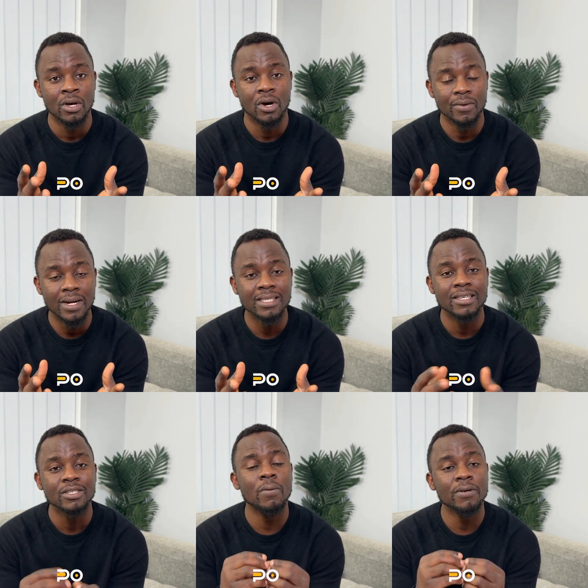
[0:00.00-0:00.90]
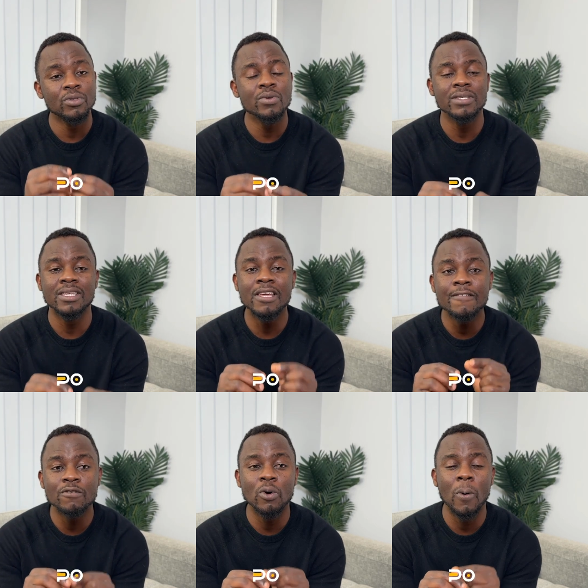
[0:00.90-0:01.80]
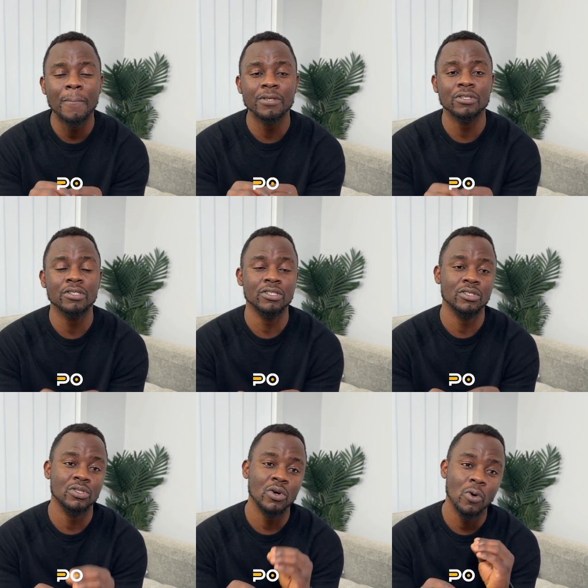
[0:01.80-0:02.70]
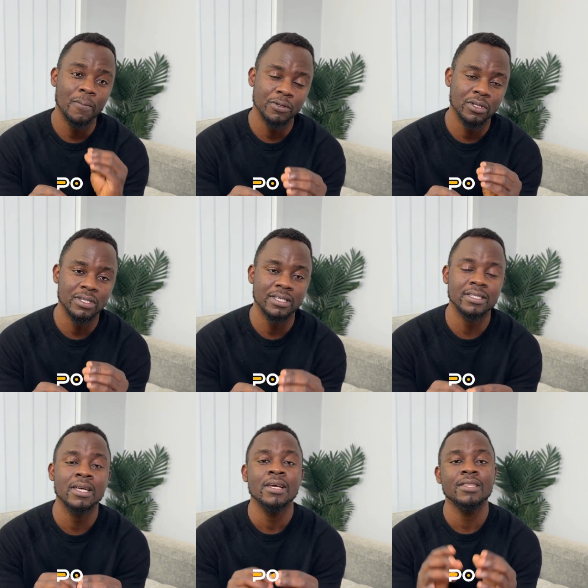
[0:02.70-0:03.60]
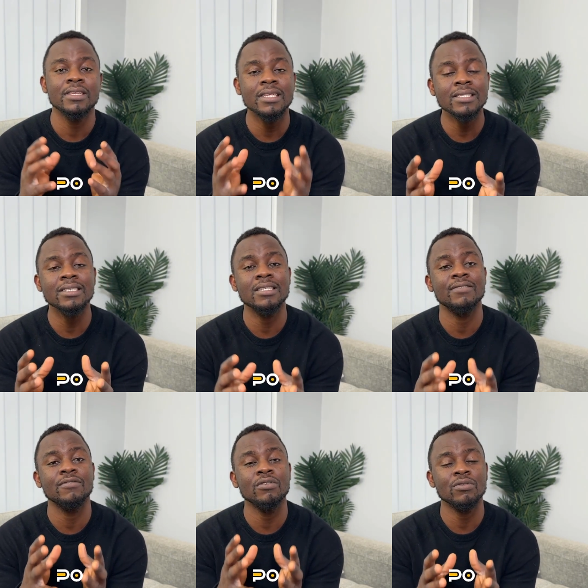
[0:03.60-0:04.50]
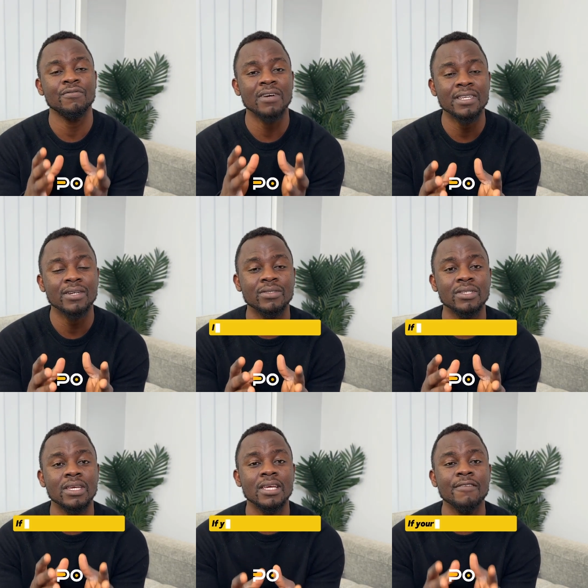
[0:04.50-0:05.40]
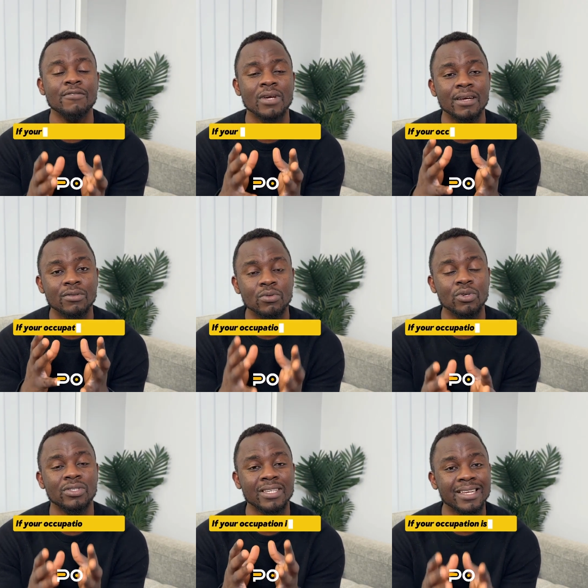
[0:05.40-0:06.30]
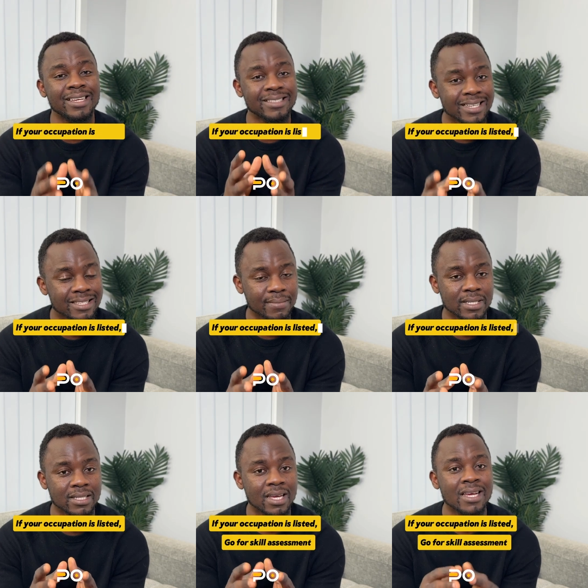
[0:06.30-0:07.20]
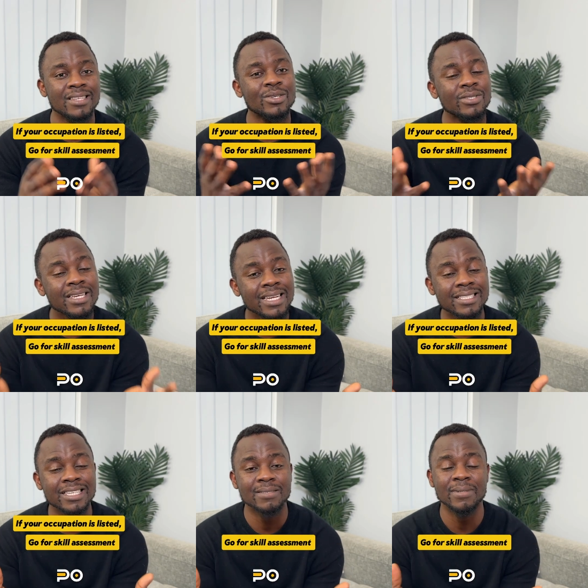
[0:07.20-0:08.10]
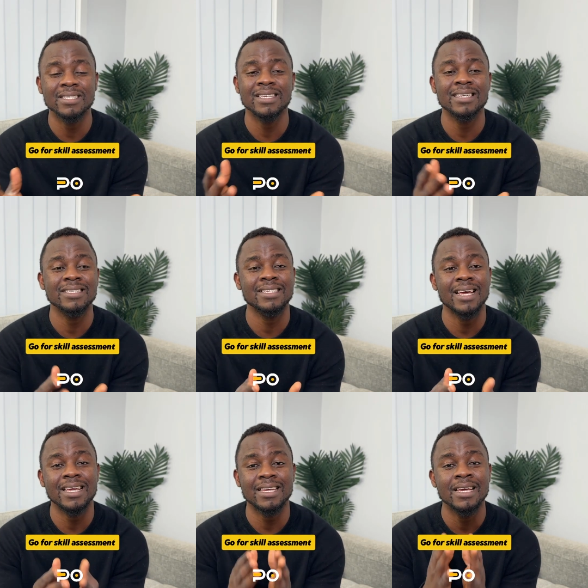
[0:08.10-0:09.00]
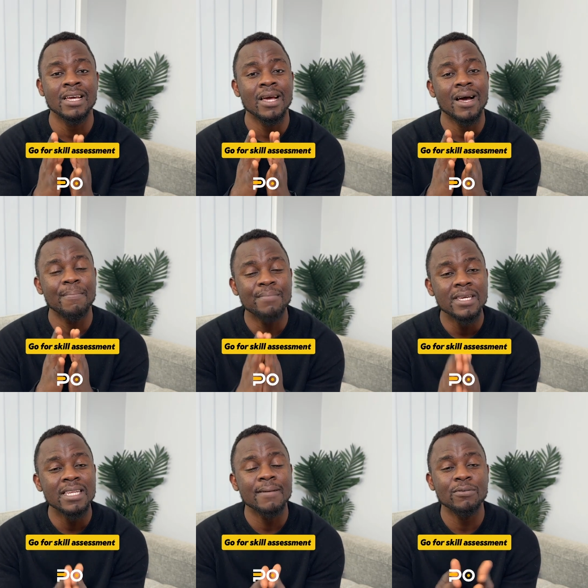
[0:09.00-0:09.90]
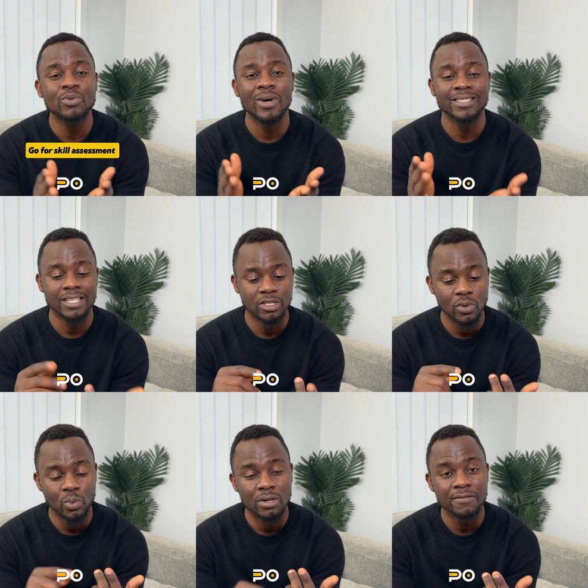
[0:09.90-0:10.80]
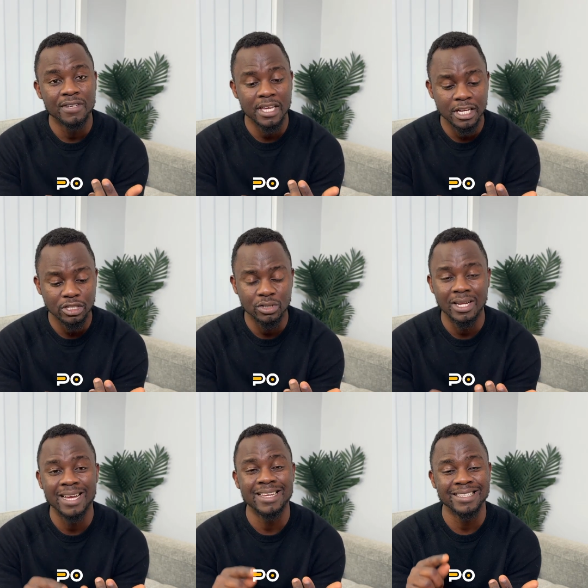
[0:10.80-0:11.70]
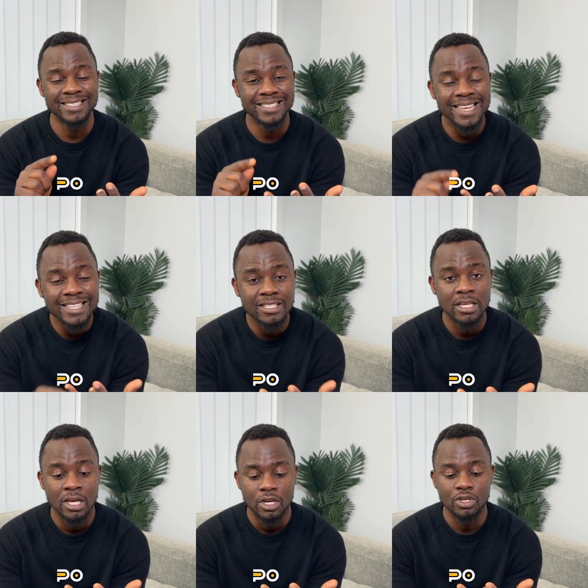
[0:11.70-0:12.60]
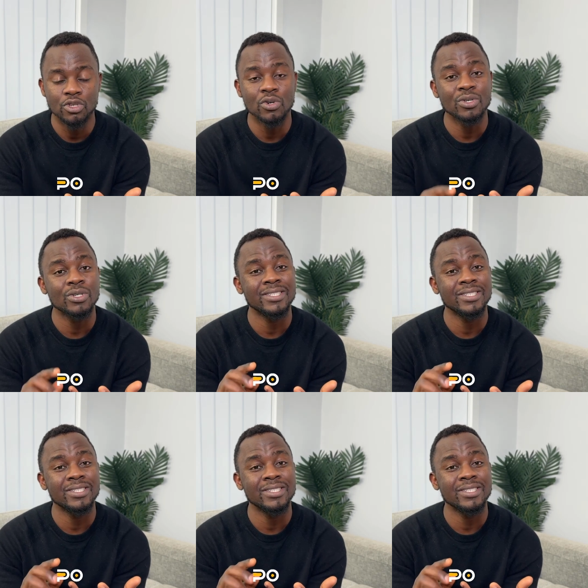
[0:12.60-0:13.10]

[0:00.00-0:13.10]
All right. Number two is if your occupation is on the occupation list, the next thing is for you to find out if you can do your skill assessment. Your skill assessment is like being able to assess your qualification and assess your